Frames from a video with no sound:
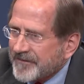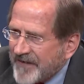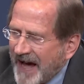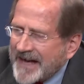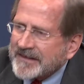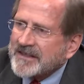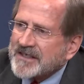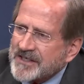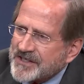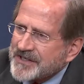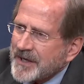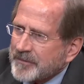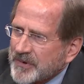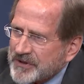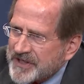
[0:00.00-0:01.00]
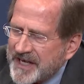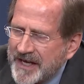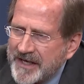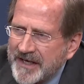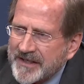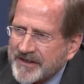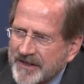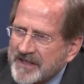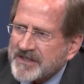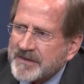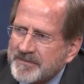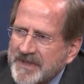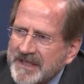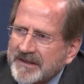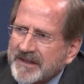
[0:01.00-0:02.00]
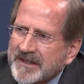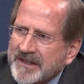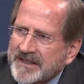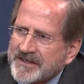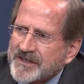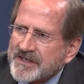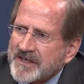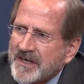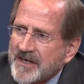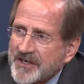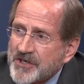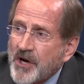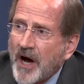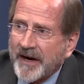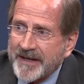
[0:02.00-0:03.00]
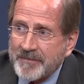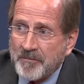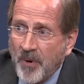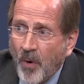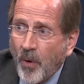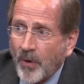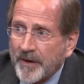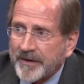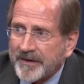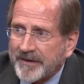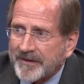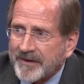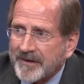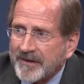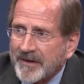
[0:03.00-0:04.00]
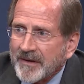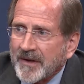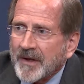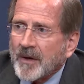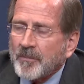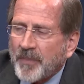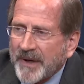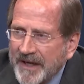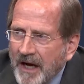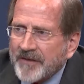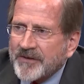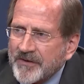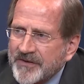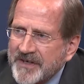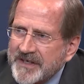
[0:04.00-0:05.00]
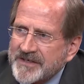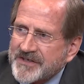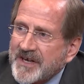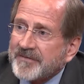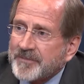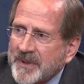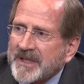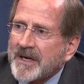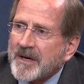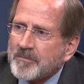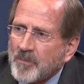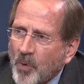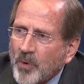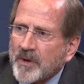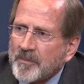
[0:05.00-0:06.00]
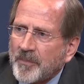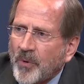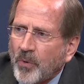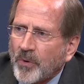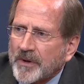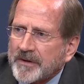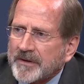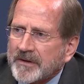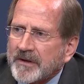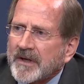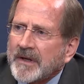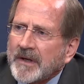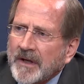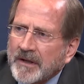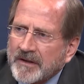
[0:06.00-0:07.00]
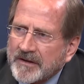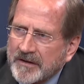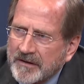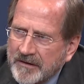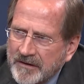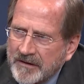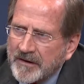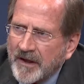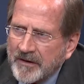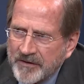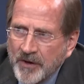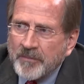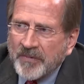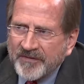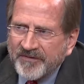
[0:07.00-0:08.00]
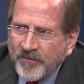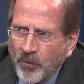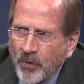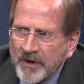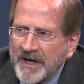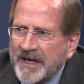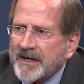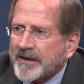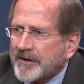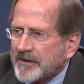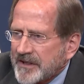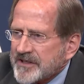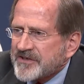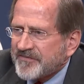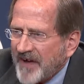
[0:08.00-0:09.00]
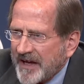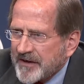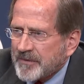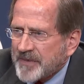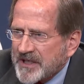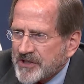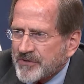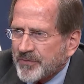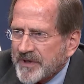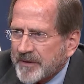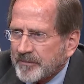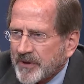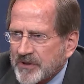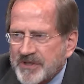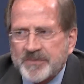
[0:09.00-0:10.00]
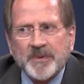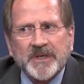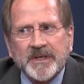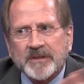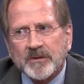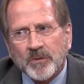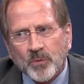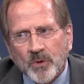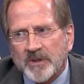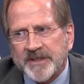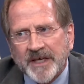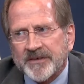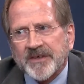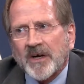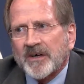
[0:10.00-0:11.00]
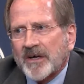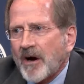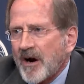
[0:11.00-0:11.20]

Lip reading: the fact that it's number 10 doesn't mean that it's not important, but other things have become more important. Number 4 here is value-based reimbursement, and World HealthCare